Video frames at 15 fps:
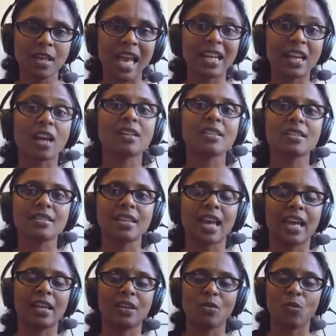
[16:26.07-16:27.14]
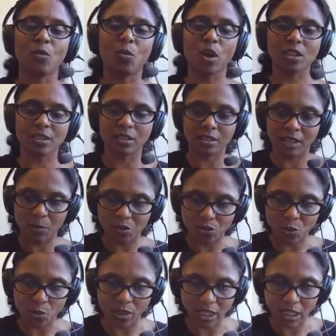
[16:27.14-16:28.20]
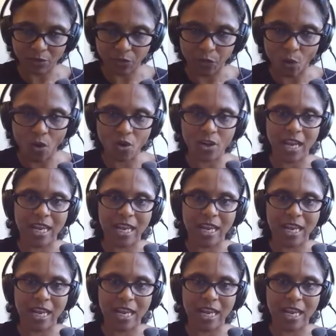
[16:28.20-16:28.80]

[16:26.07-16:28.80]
and understand what they were storing it for.